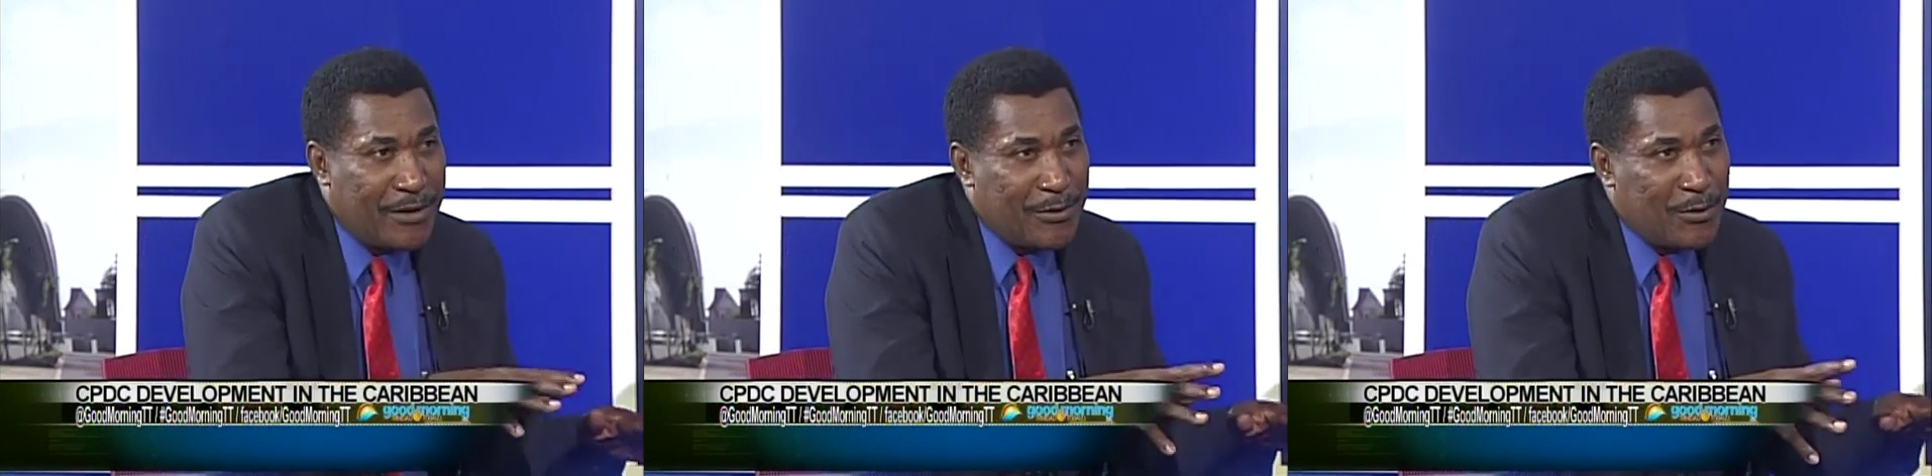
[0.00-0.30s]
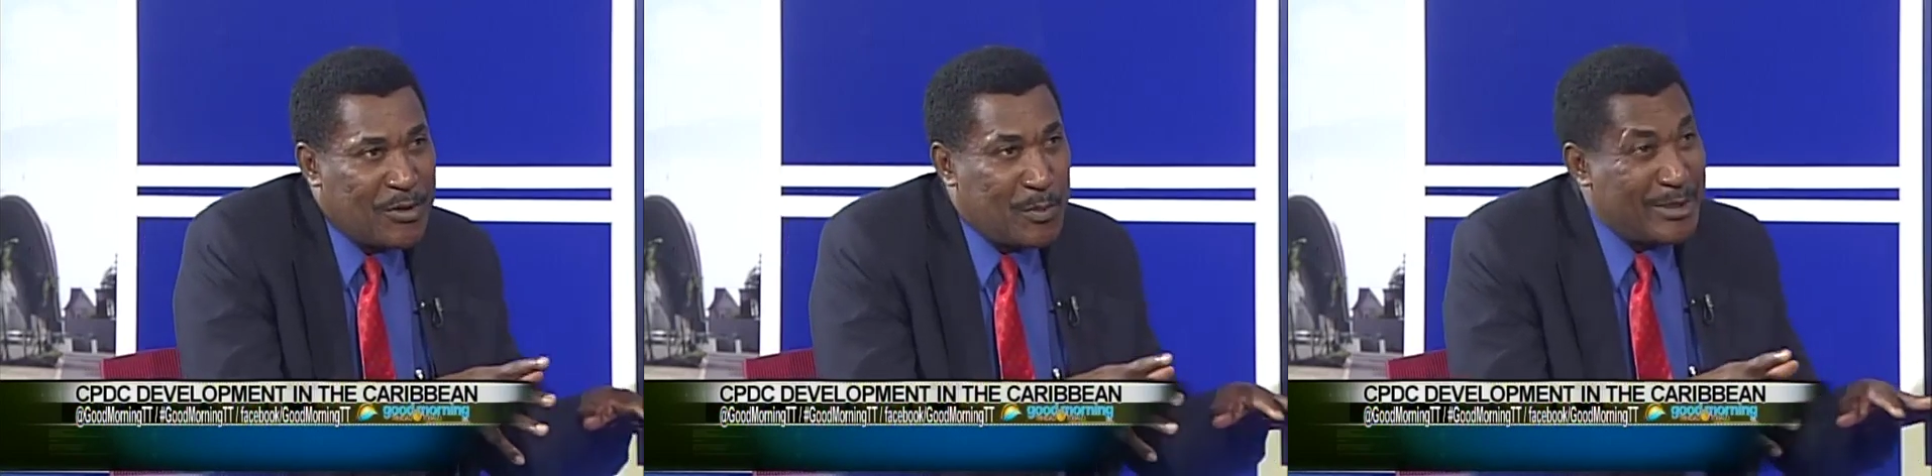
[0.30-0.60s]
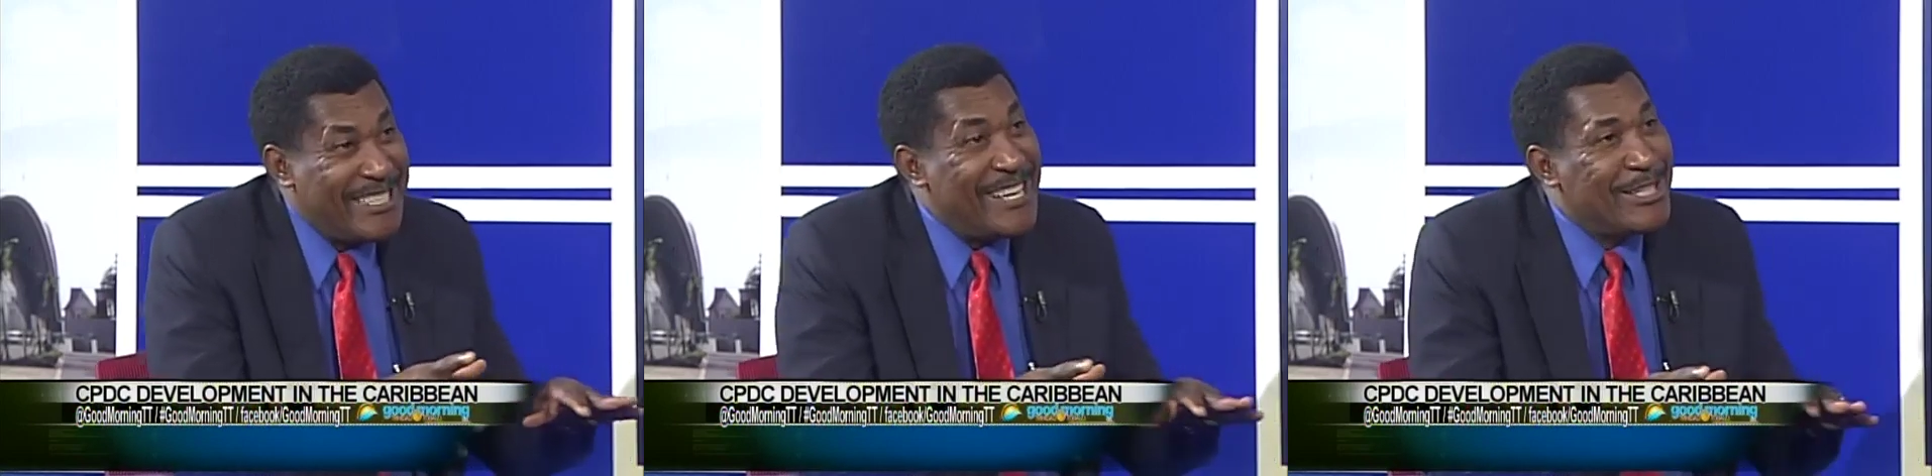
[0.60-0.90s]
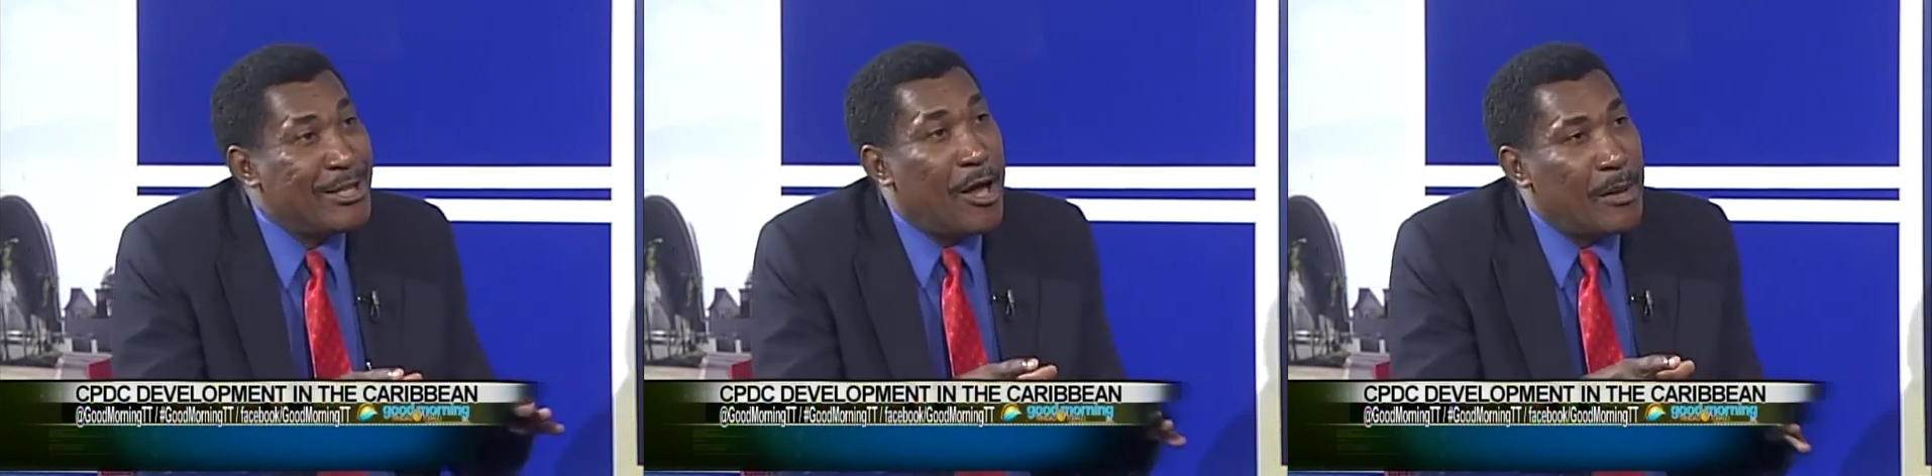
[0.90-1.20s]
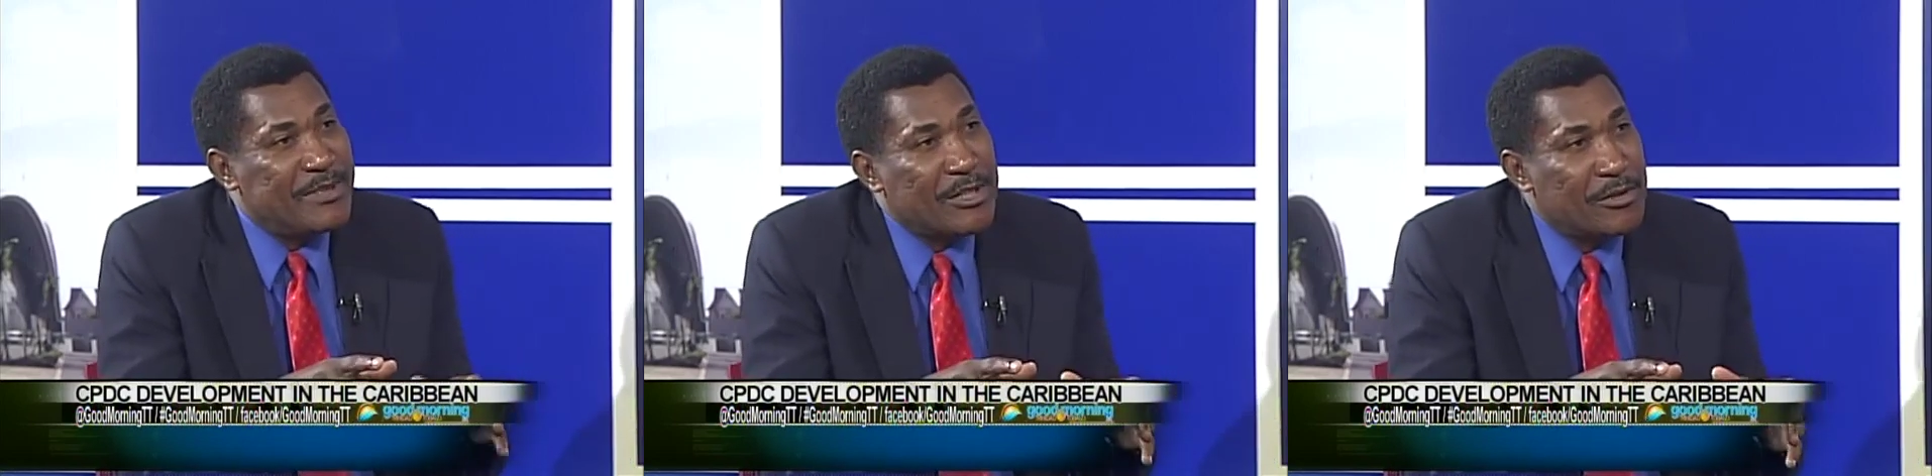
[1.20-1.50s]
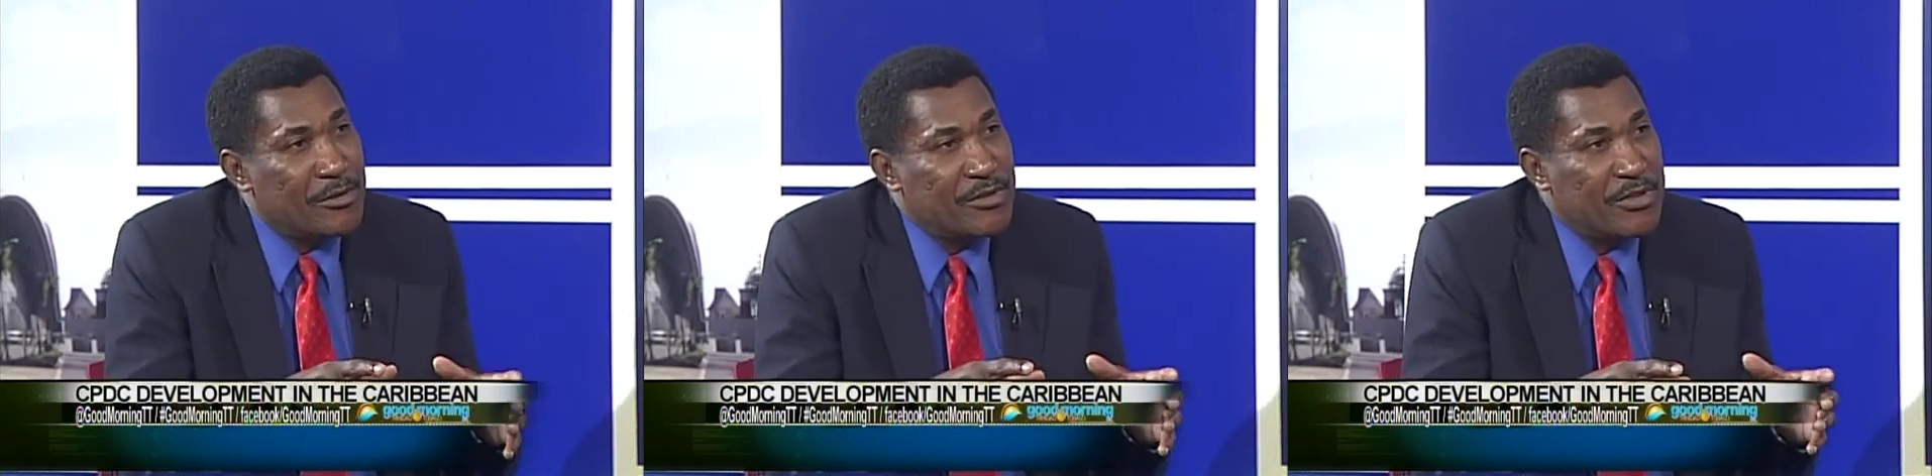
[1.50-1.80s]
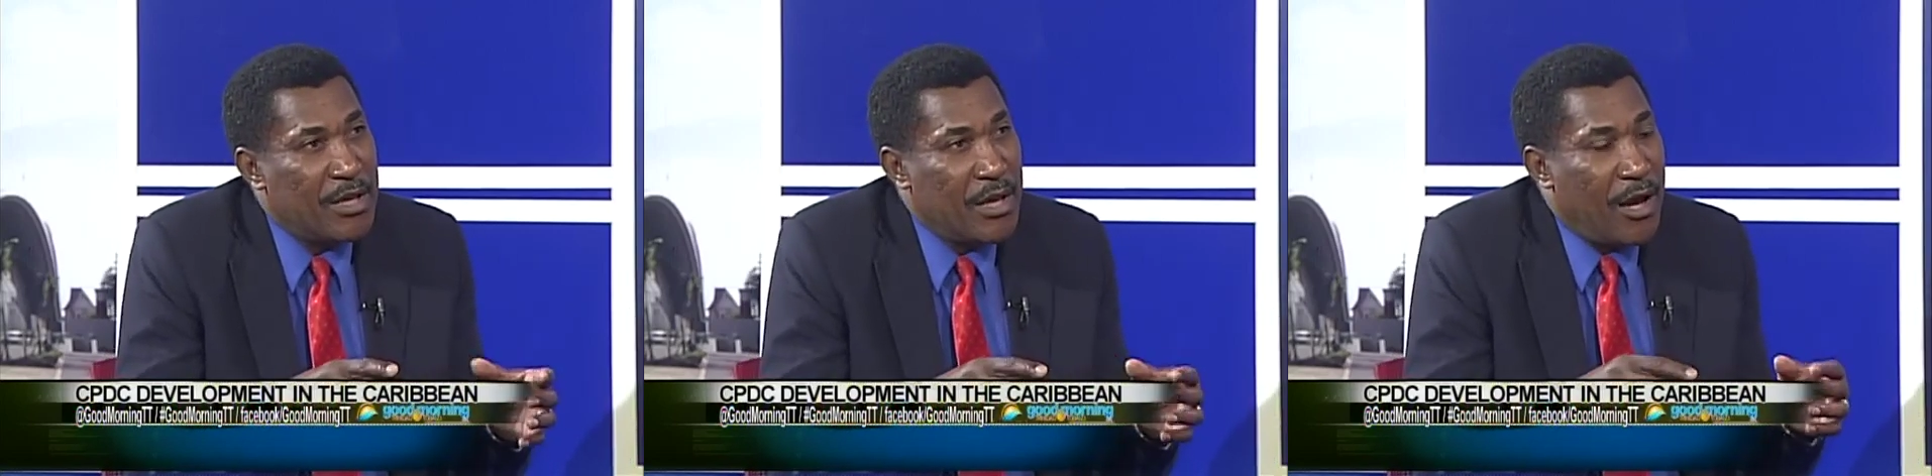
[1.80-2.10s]
those potential
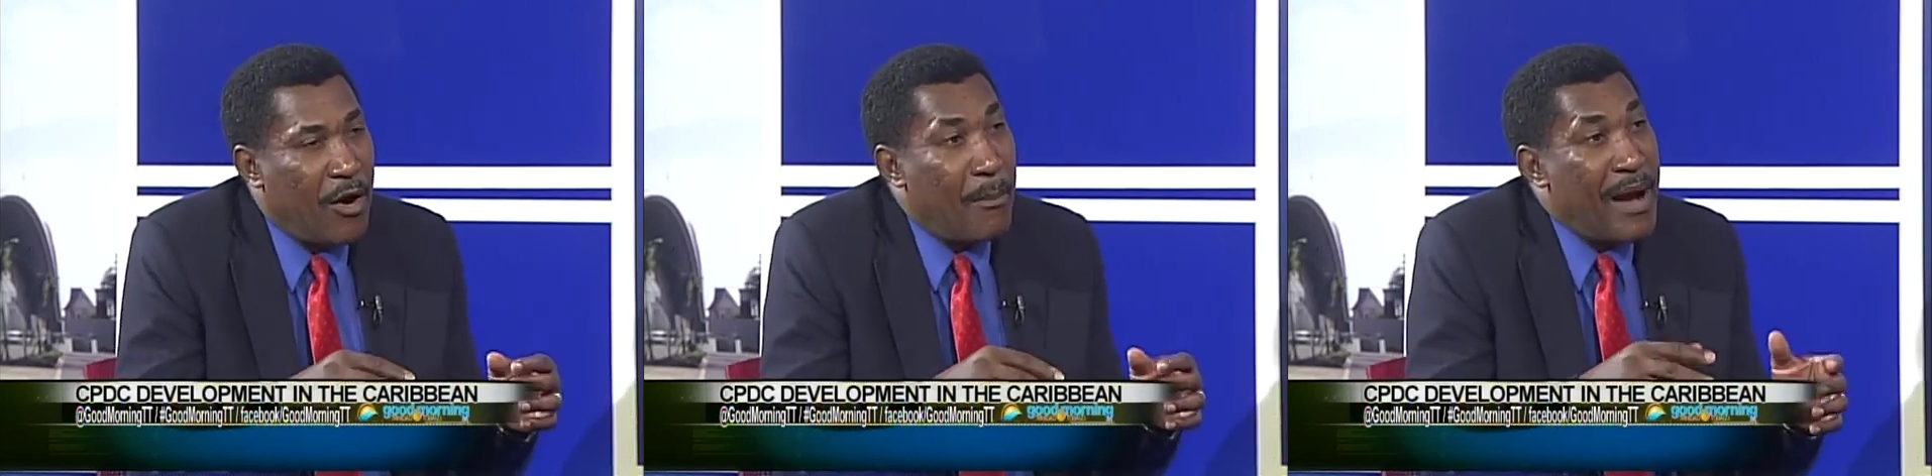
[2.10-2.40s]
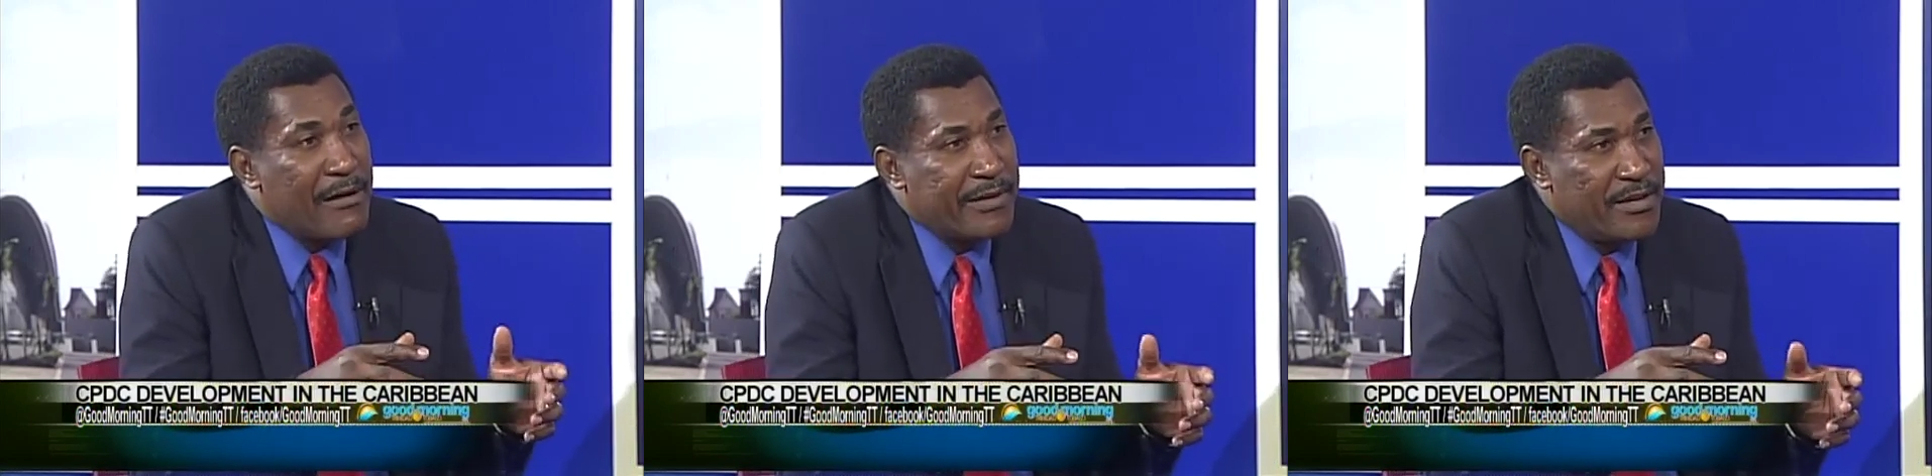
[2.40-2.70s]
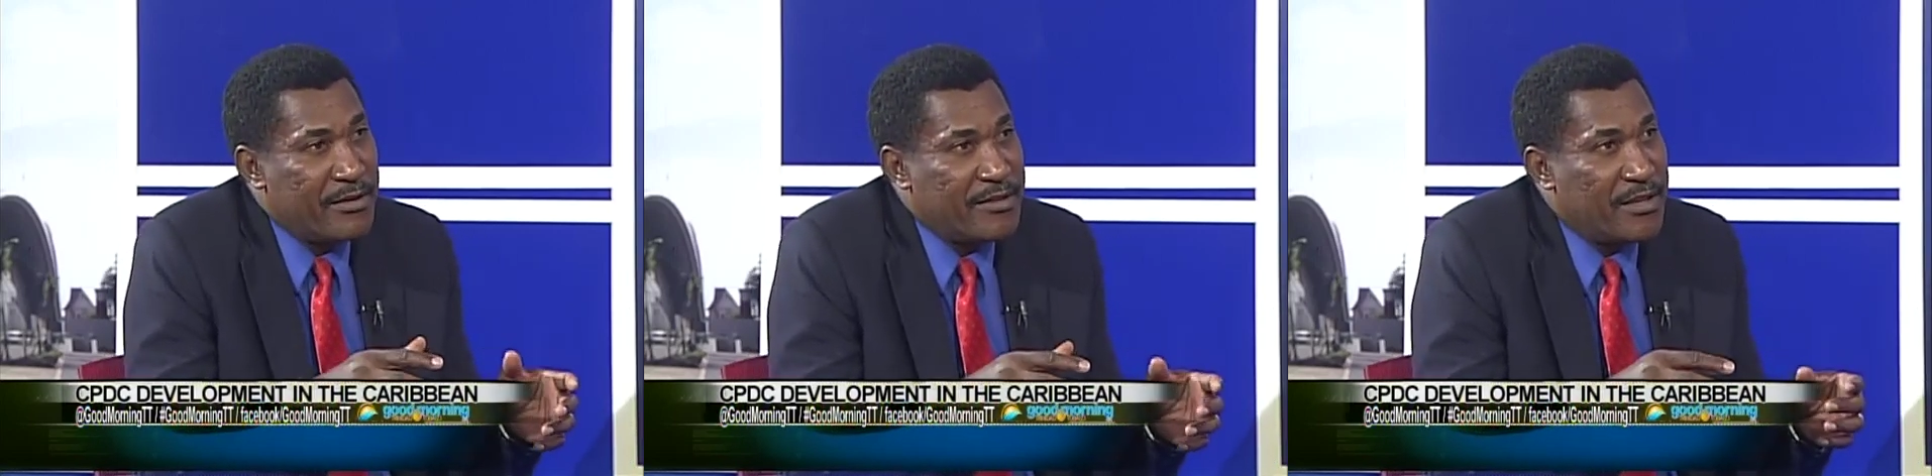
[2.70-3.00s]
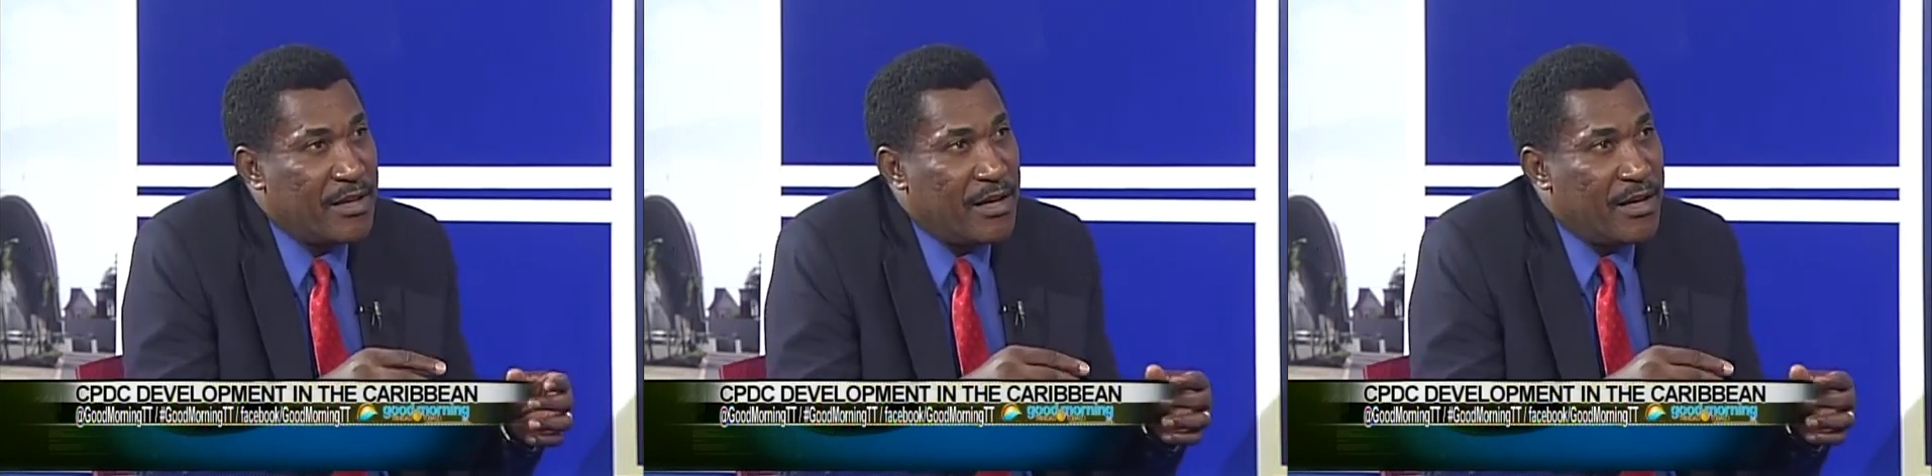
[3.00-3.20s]
obstacles or barriers.